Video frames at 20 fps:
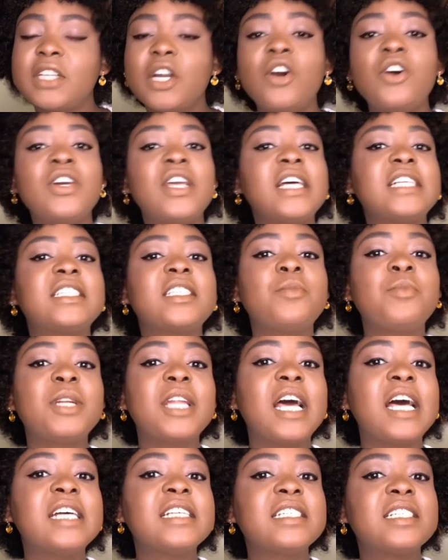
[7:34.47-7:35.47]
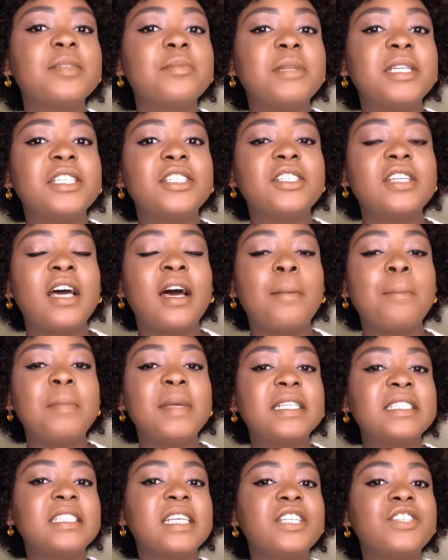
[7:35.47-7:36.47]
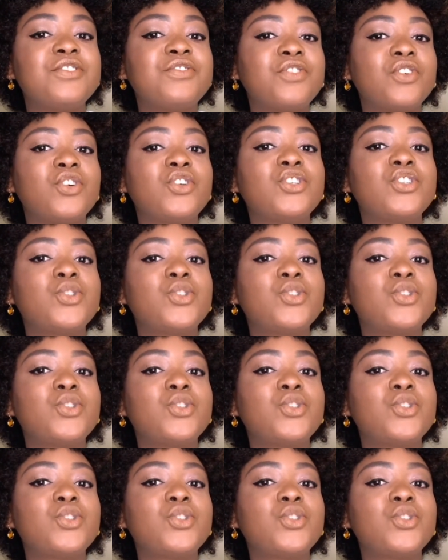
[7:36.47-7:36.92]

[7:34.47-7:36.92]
oh yeah someone asked me a message for